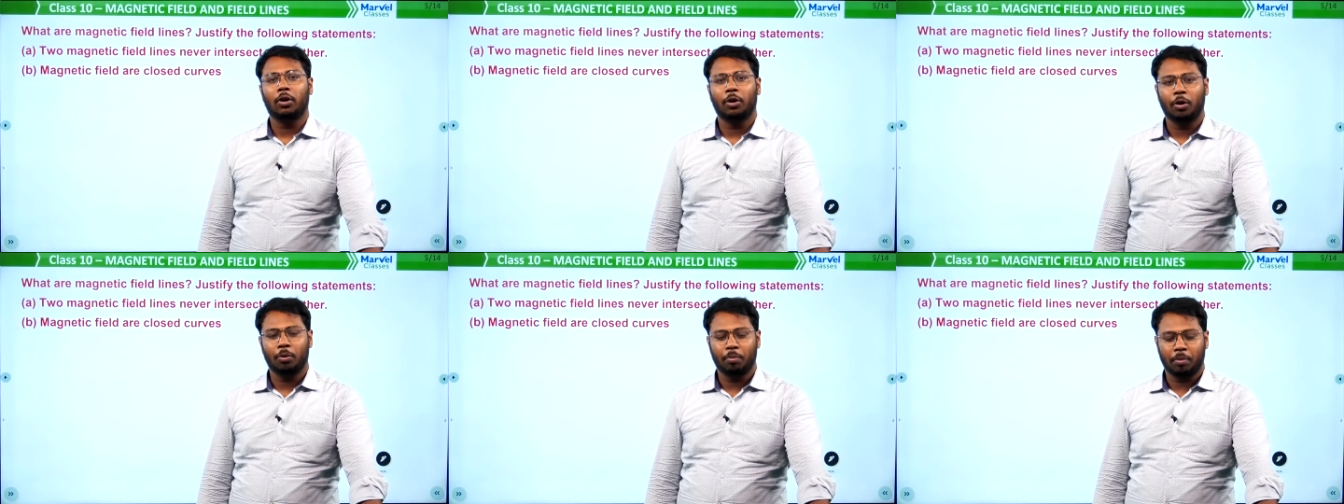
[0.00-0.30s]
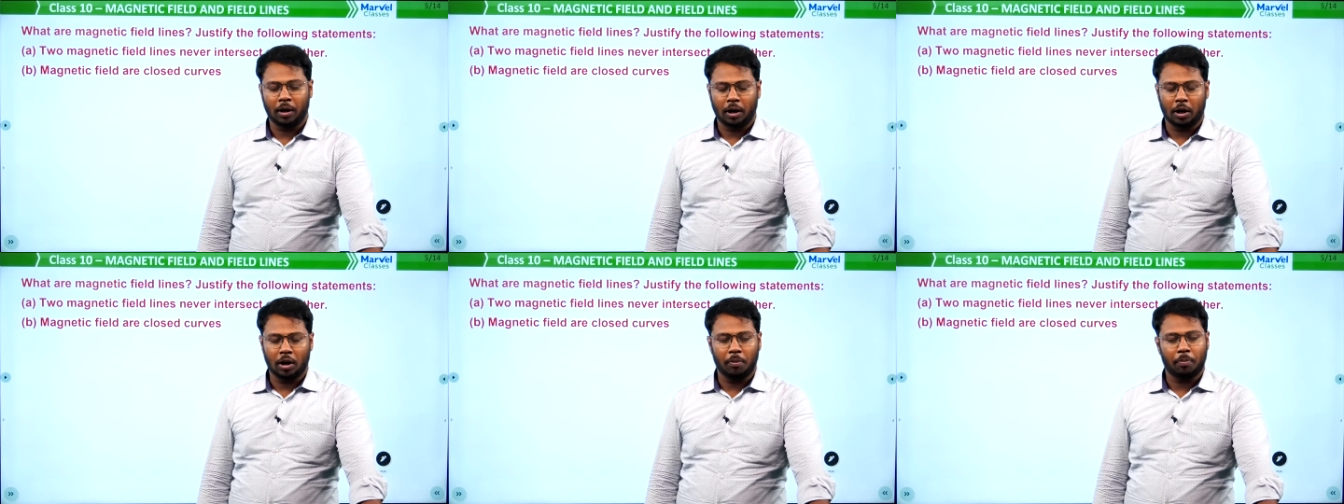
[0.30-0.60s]

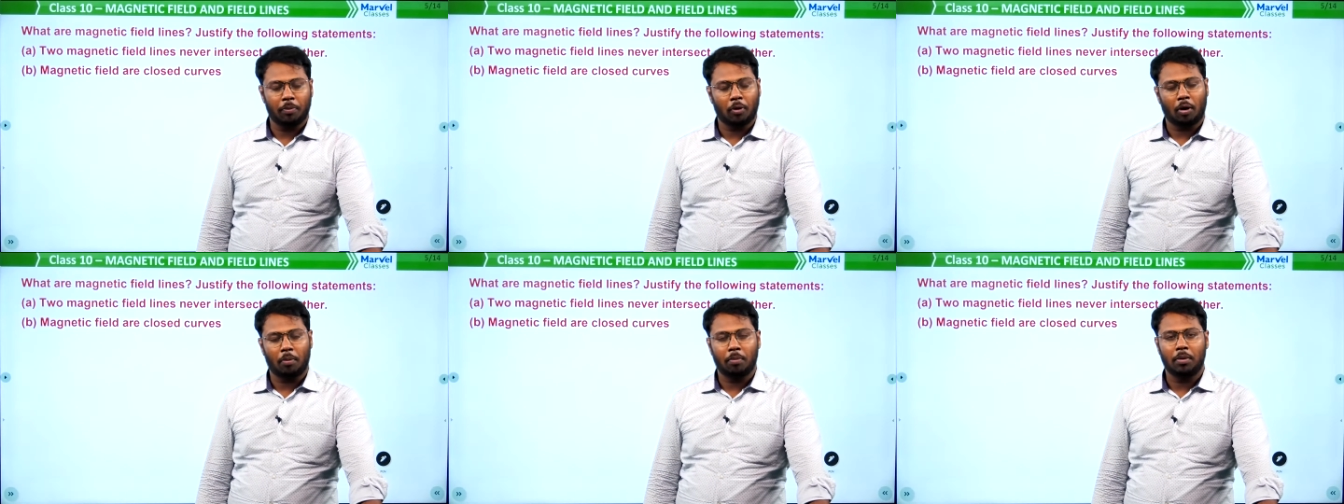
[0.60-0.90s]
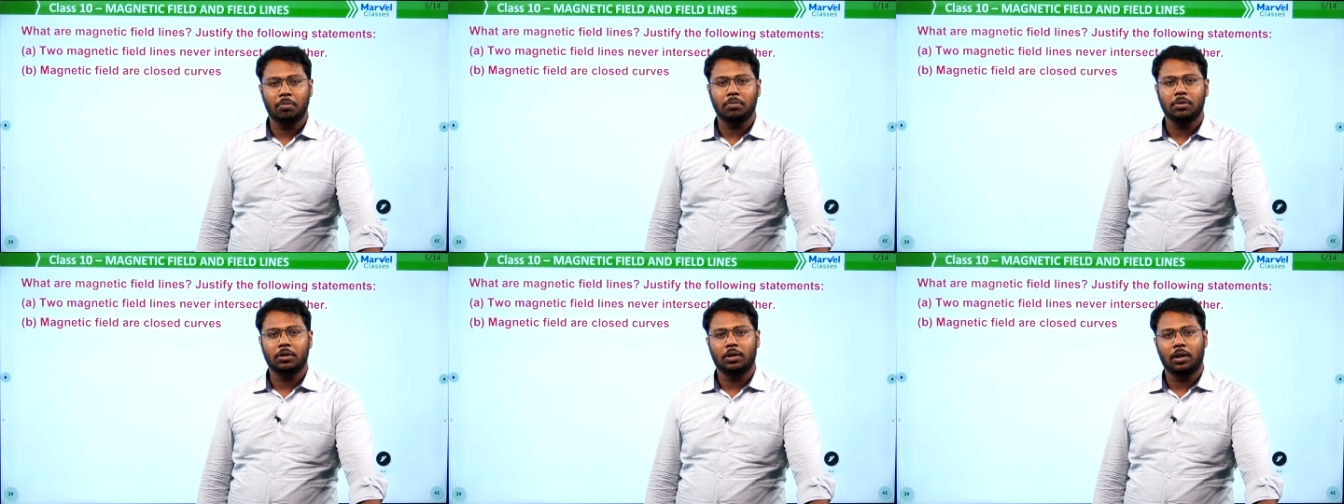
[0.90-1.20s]
numerical
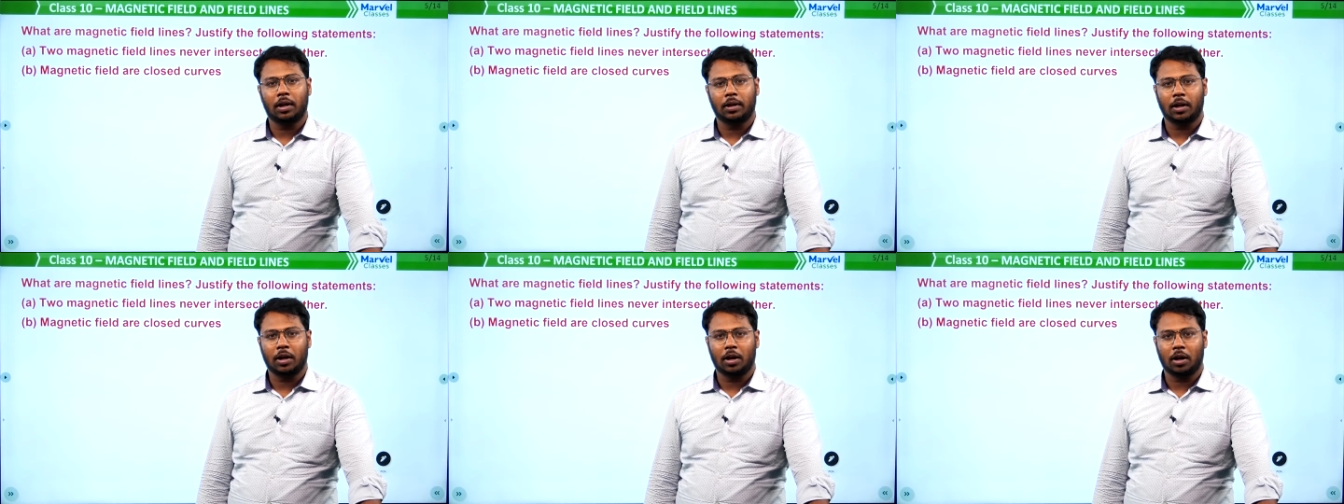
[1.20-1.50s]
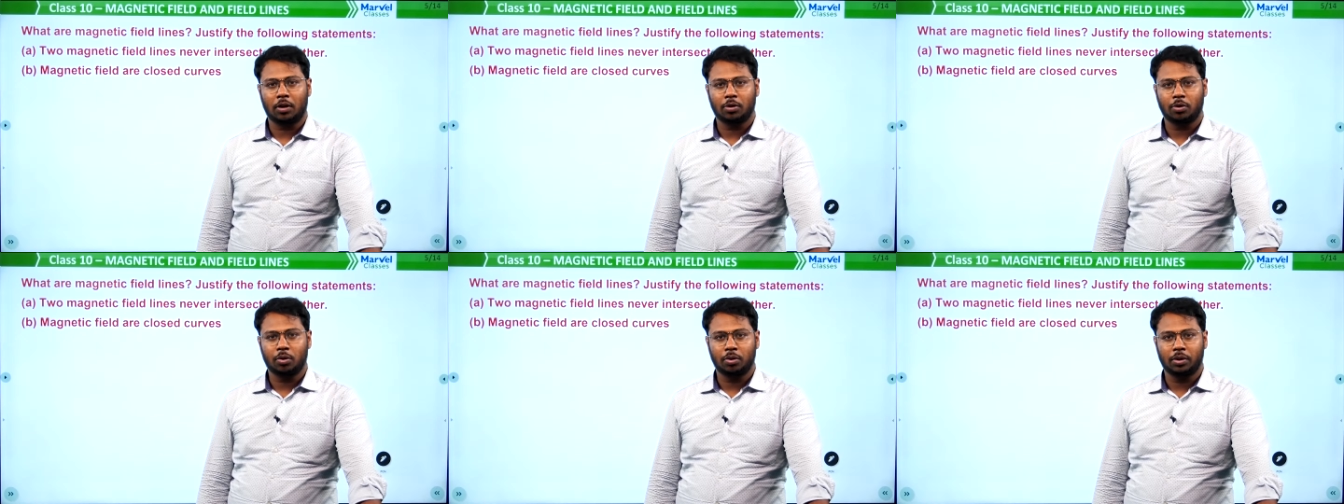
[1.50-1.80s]
problems that are
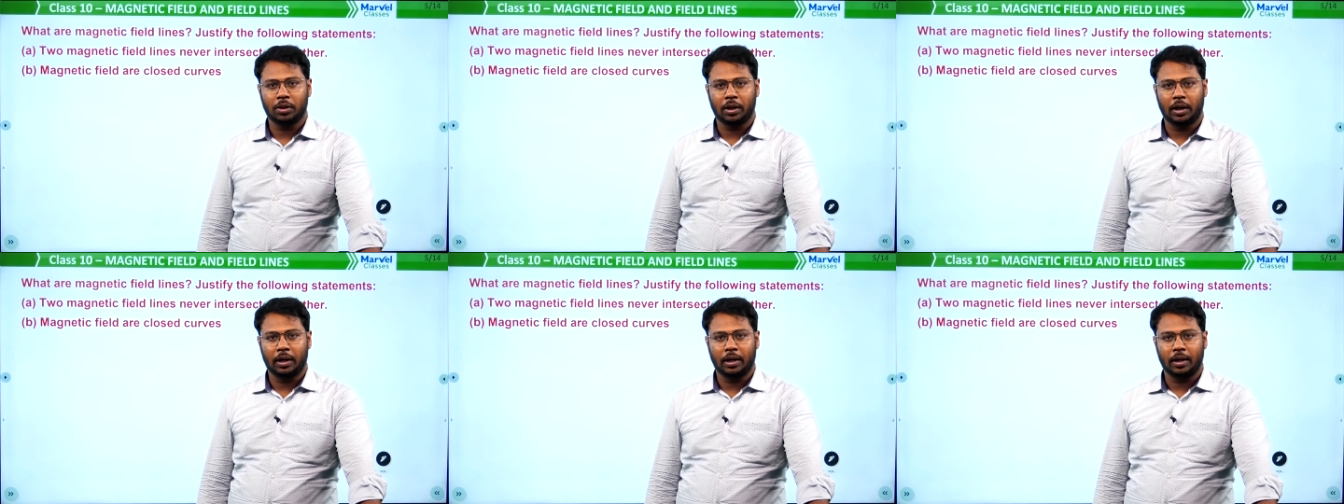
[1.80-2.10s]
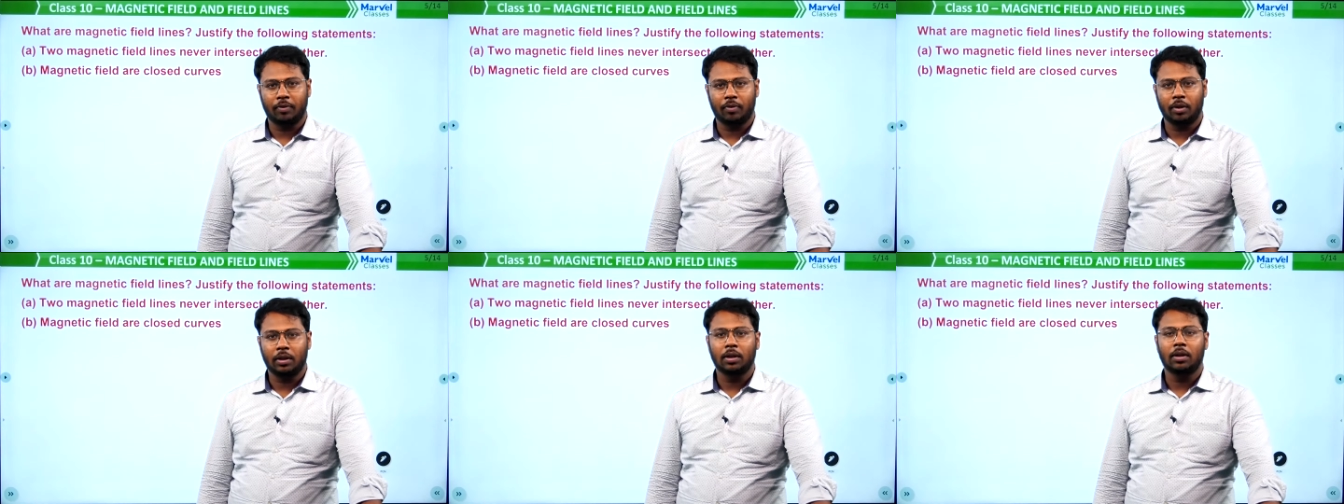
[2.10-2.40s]

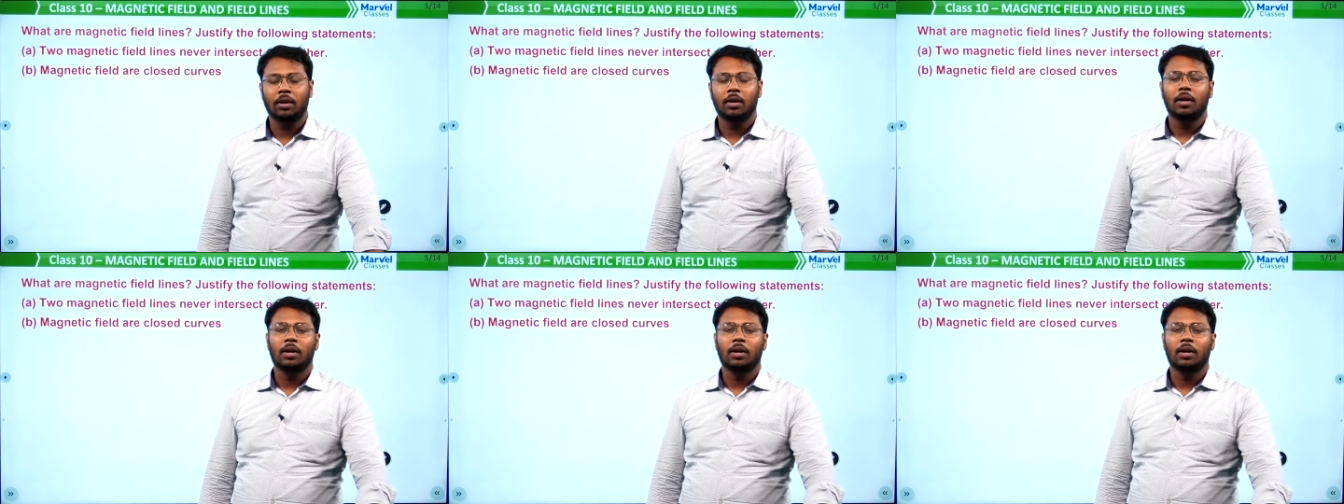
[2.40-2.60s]
associated with